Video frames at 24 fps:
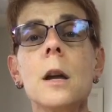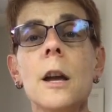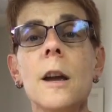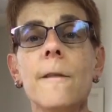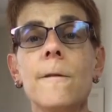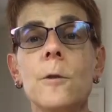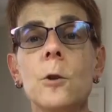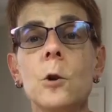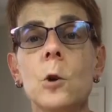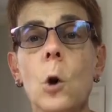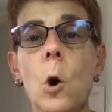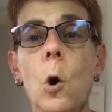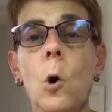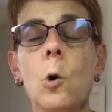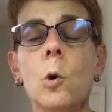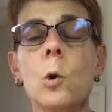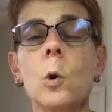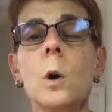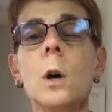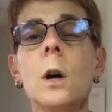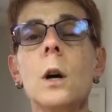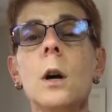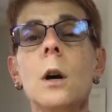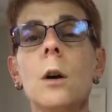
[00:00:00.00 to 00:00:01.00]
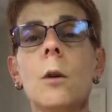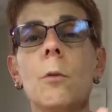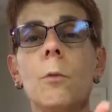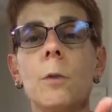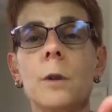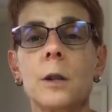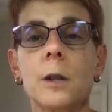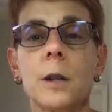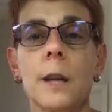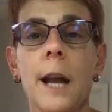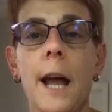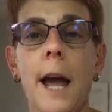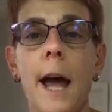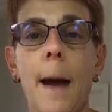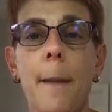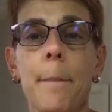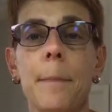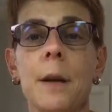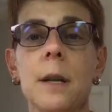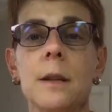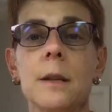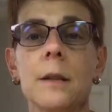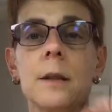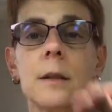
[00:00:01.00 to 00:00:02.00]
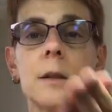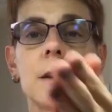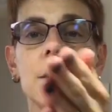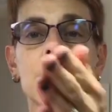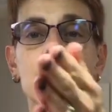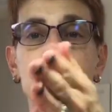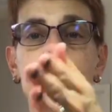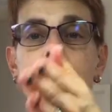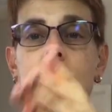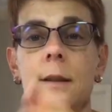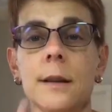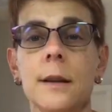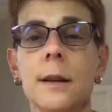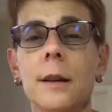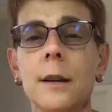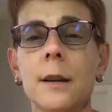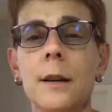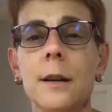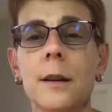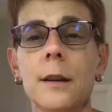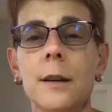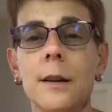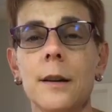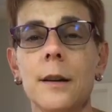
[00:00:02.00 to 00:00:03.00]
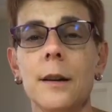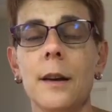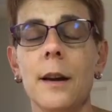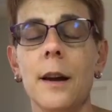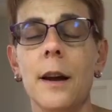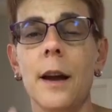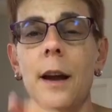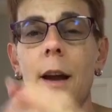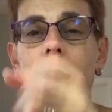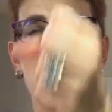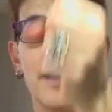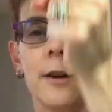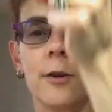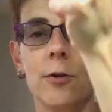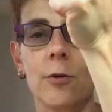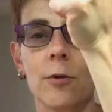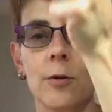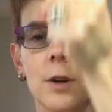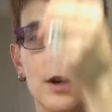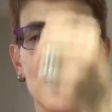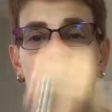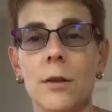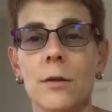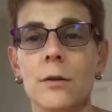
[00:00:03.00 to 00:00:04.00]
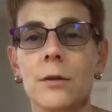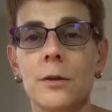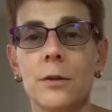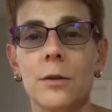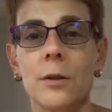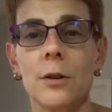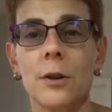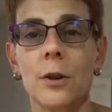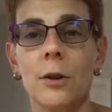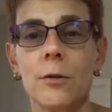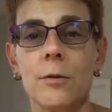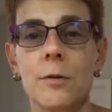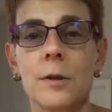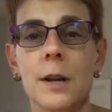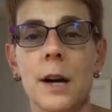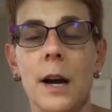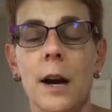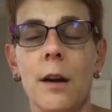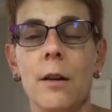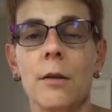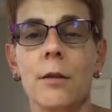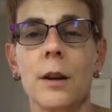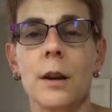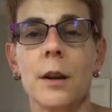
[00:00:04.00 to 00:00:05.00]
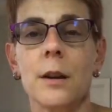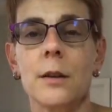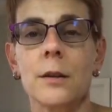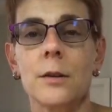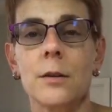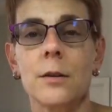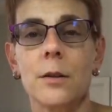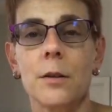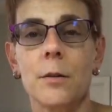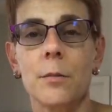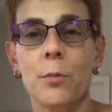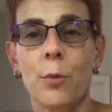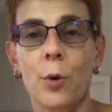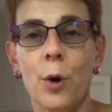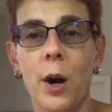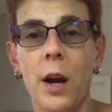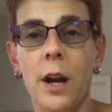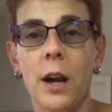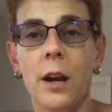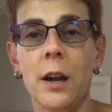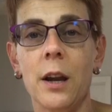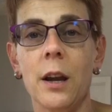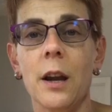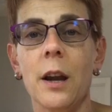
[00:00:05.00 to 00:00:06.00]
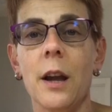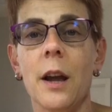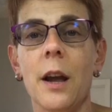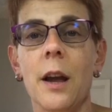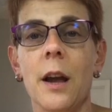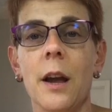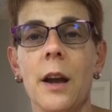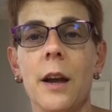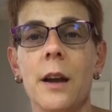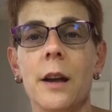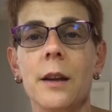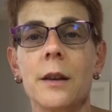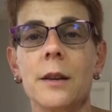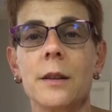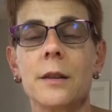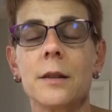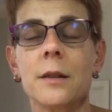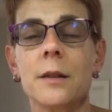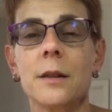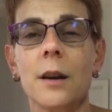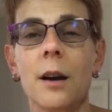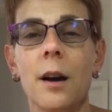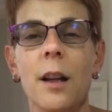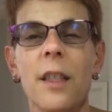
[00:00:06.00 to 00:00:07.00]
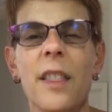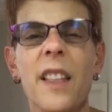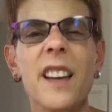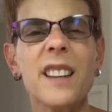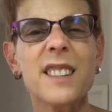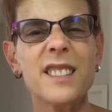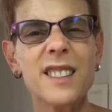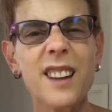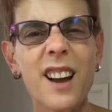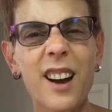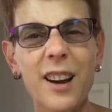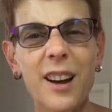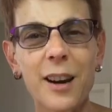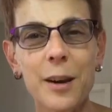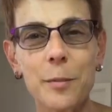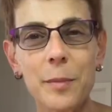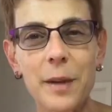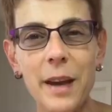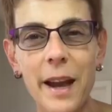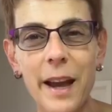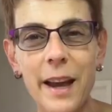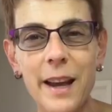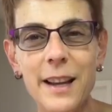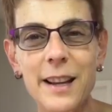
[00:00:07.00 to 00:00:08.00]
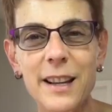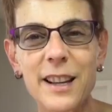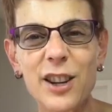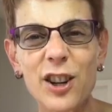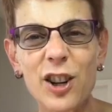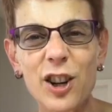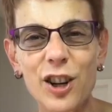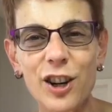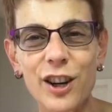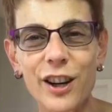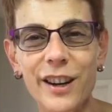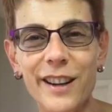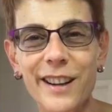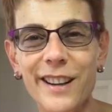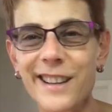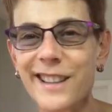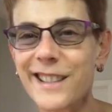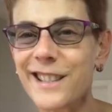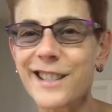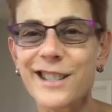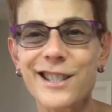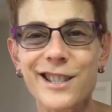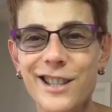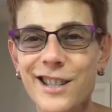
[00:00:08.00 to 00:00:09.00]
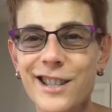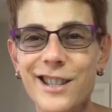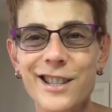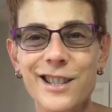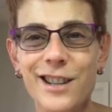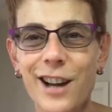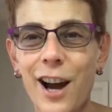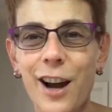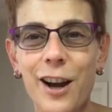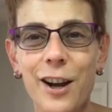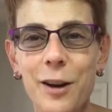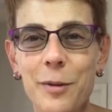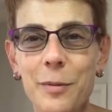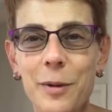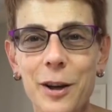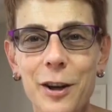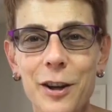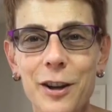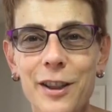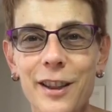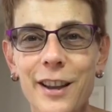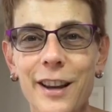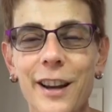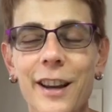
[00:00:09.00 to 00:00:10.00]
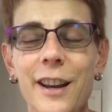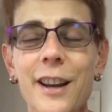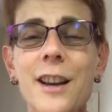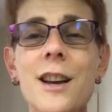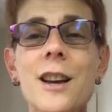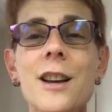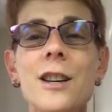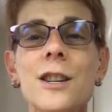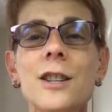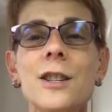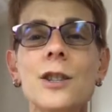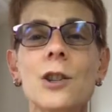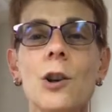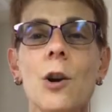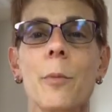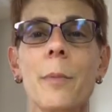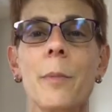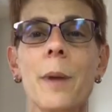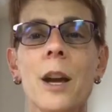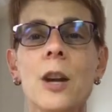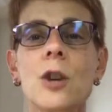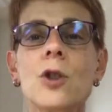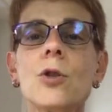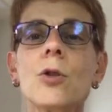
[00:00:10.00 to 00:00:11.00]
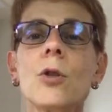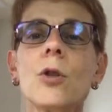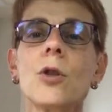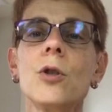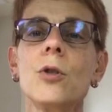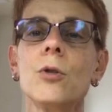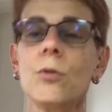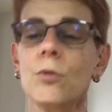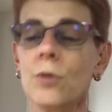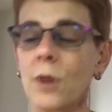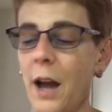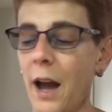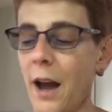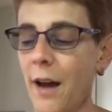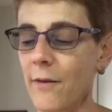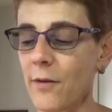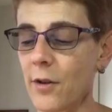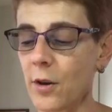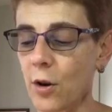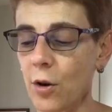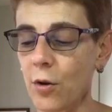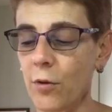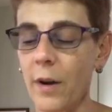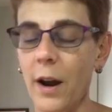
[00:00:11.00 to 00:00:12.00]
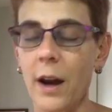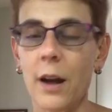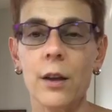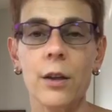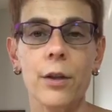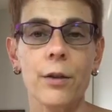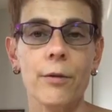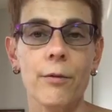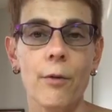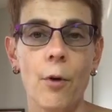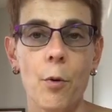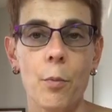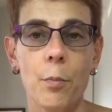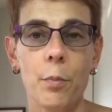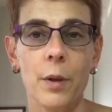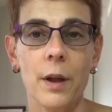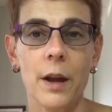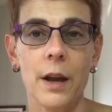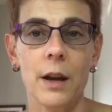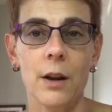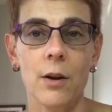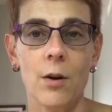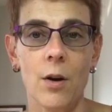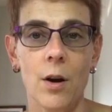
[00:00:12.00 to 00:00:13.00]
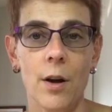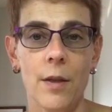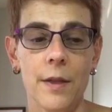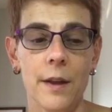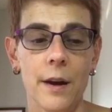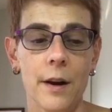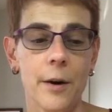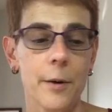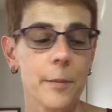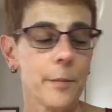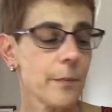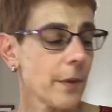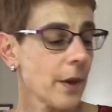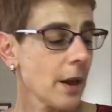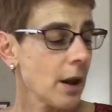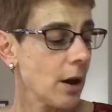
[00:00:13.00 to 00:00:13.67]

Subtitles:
If you don't, what's going to happen is it's going to zig and your needle's going to go down and it's going to break, and that's not going to be good. It's just not going to be a good thing. So make sure you have the correct throat plate on there.